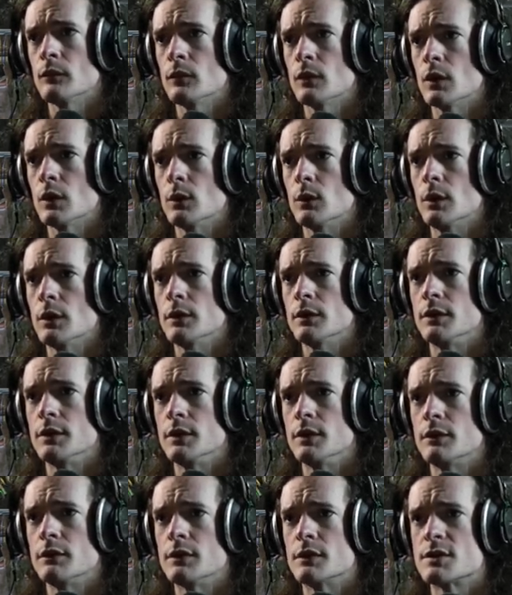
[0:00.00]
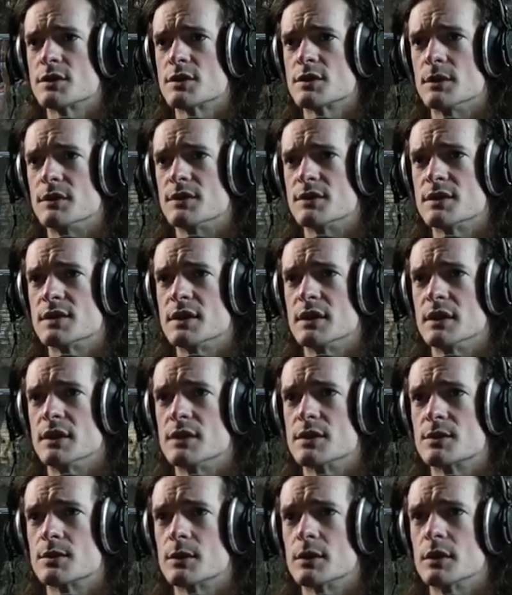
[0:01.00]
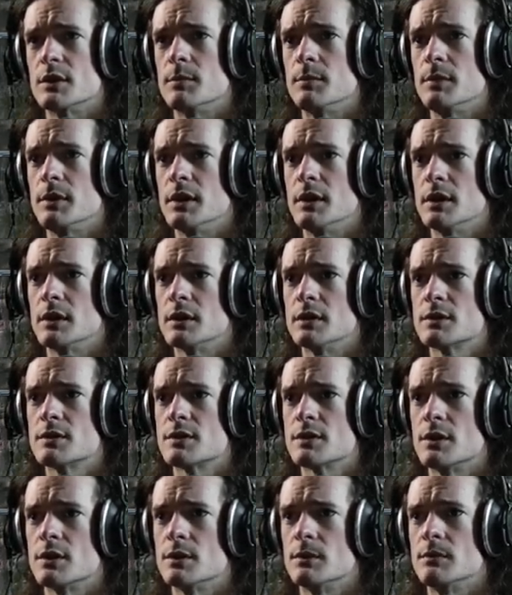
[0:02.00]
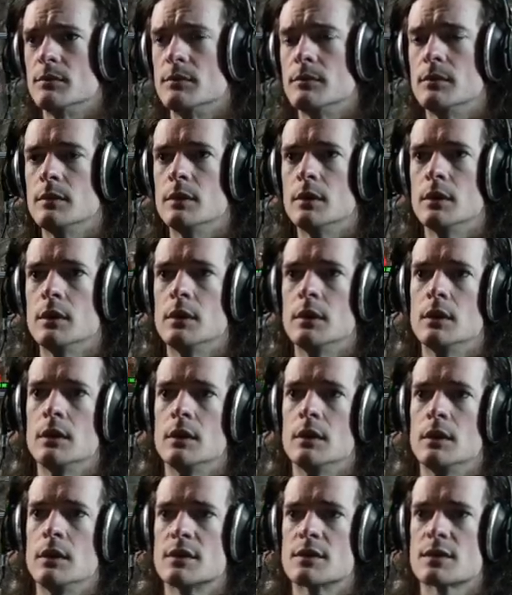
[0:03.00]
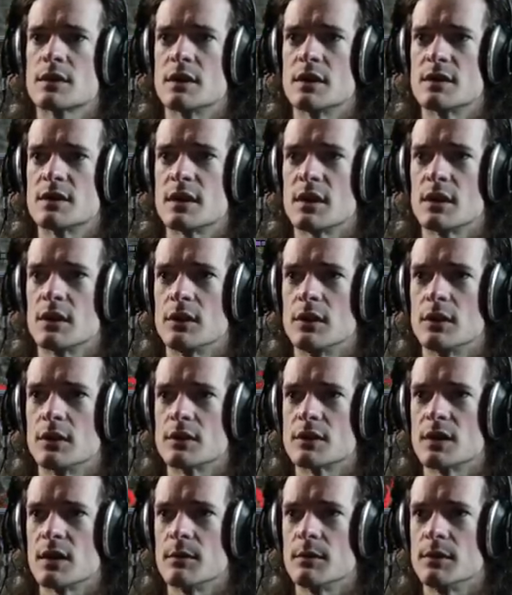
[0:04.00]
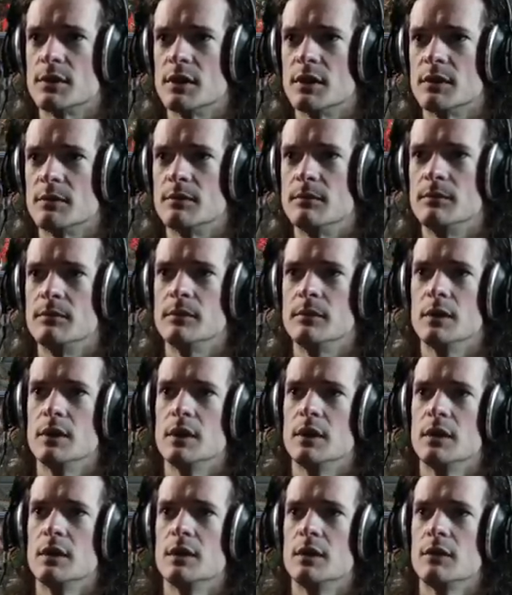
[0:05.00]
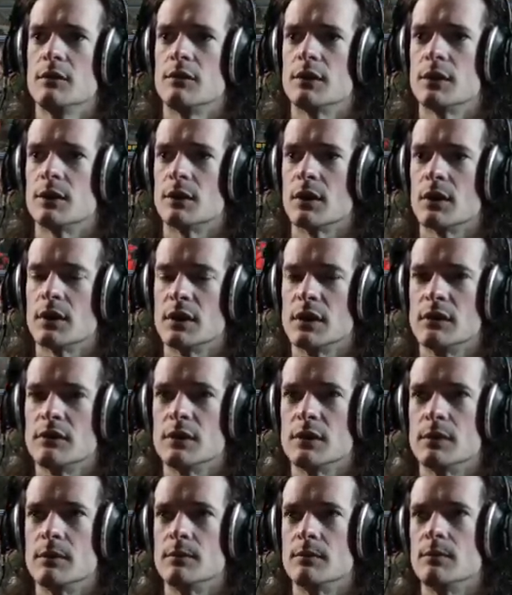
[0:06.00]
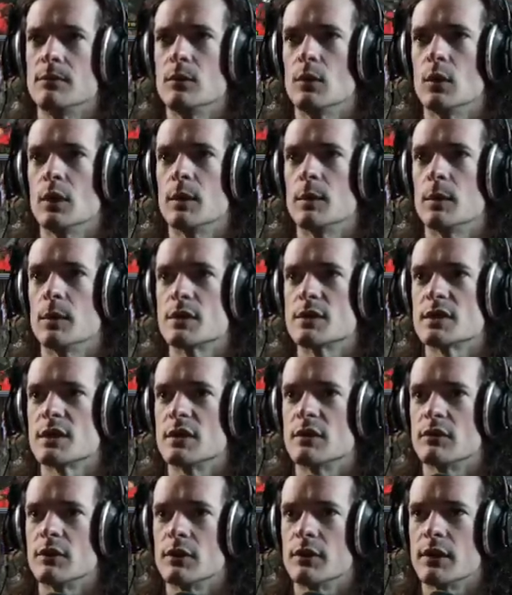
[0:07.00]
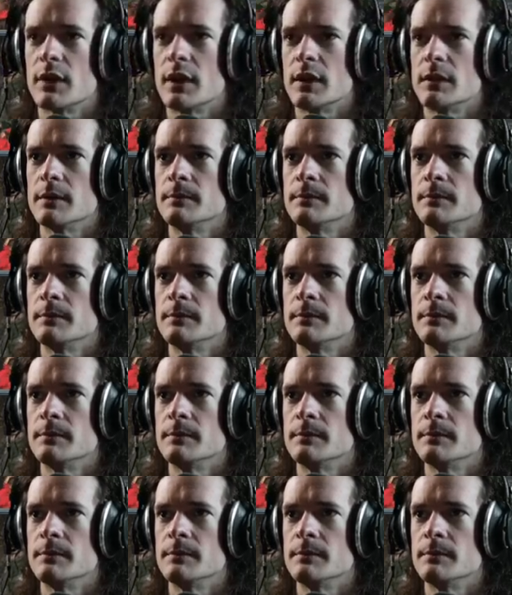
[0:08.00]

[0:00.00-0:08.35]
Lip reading: Well, the universe that we've seen is really big, so it's going to take a long time to figure out even 1% of all that.